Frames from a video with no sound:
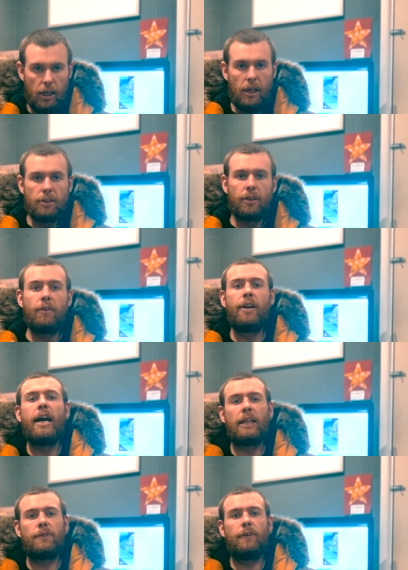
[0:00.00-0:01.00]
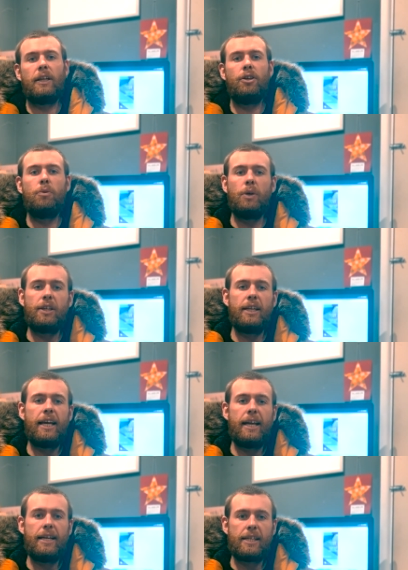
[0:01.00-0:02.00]
So the next thing you would
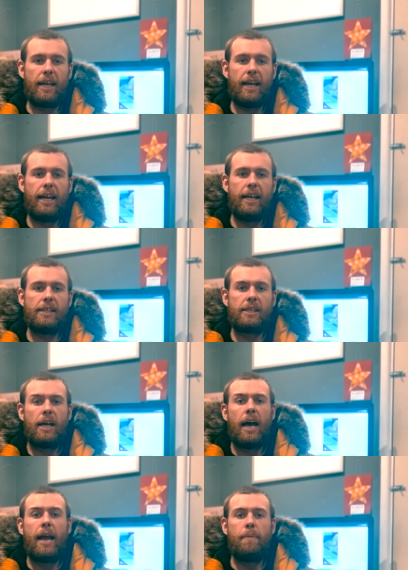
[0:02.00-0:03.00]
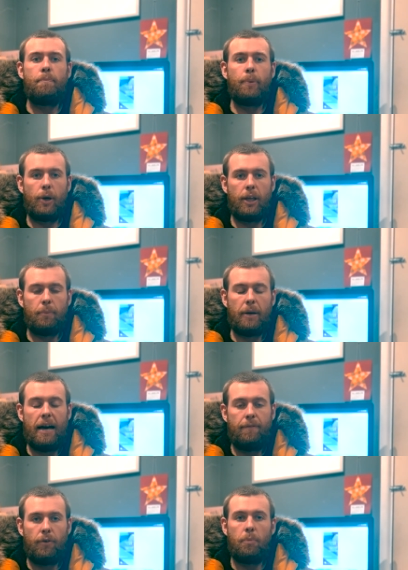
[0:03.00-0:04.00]
need is a booking
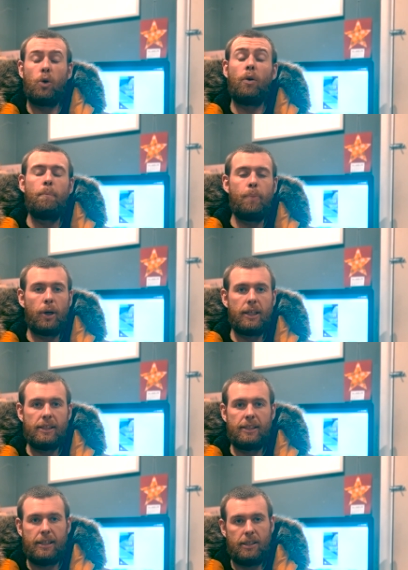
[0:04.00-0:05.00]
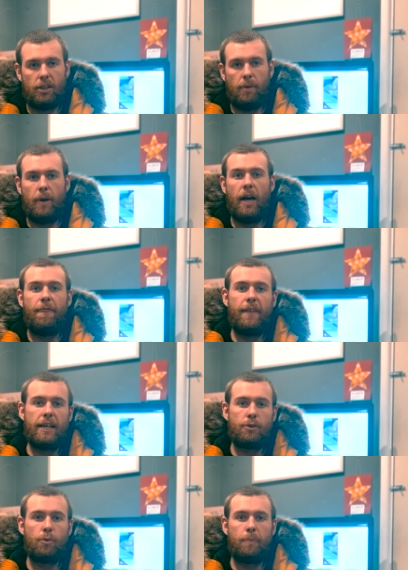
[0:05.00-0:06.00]
platform or a booking system. And
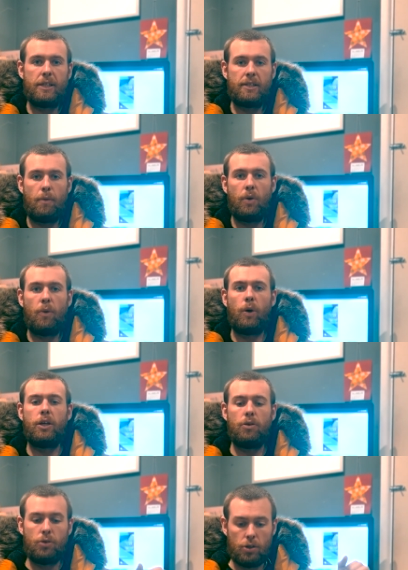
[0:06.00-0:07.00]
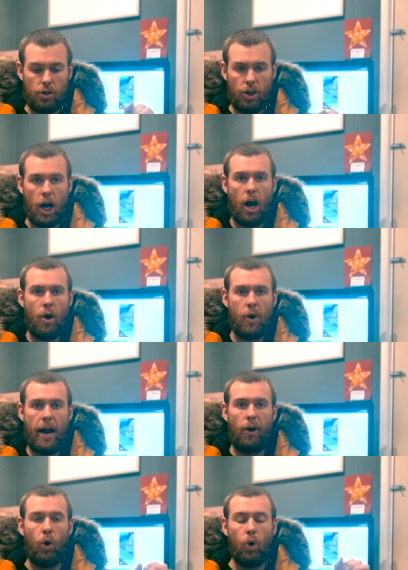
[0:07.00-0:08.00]
this would be somewhere where you just go
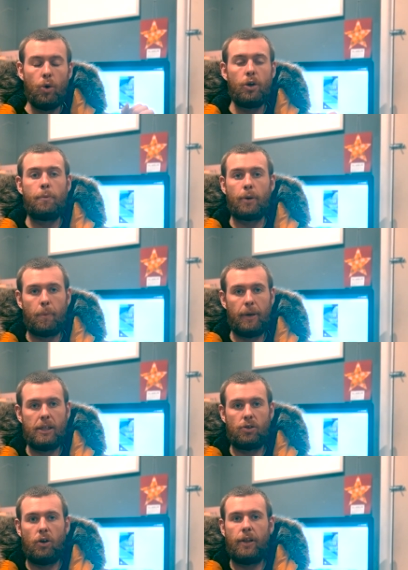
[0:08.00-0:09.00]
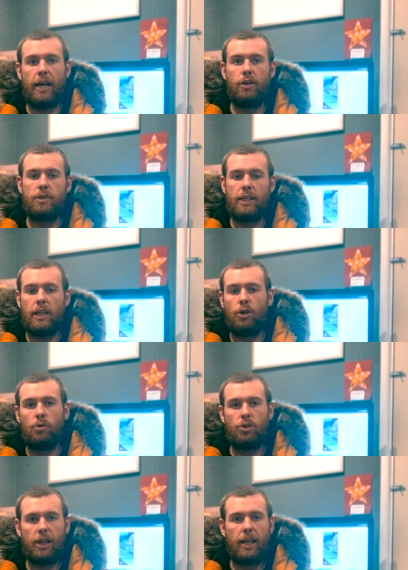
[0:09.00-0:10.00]
and all your properties are on there. You see
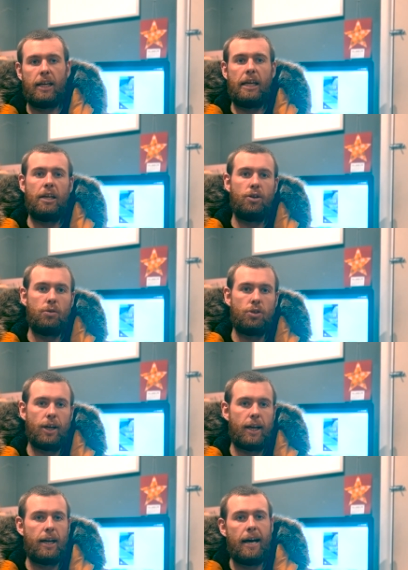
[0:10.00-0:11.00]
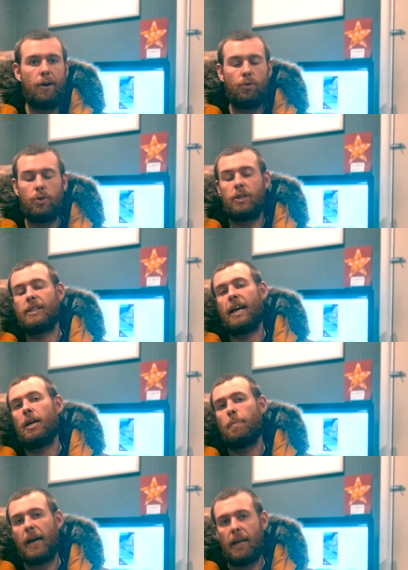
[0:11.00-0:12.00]
who's checking in, who's checking out. You can
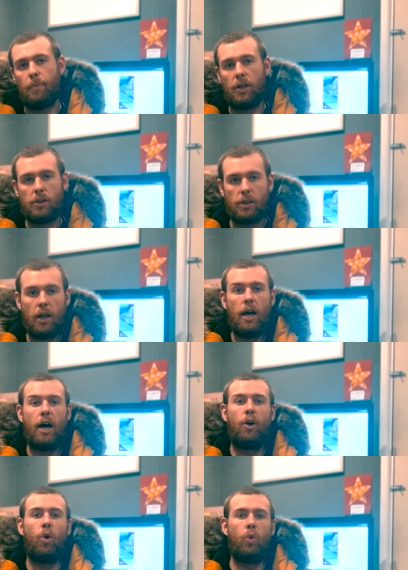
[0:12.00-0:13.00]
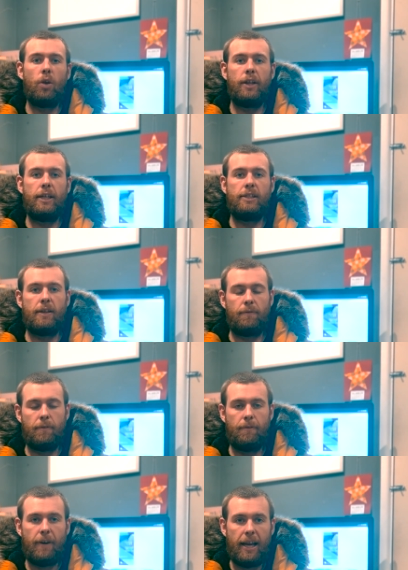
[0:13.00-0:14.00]
take payments and all of these
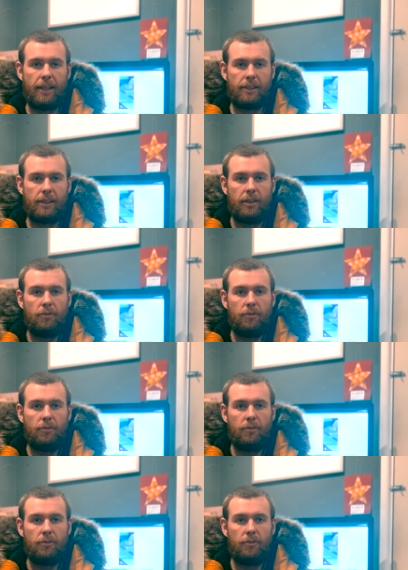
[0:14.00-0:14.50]
different things.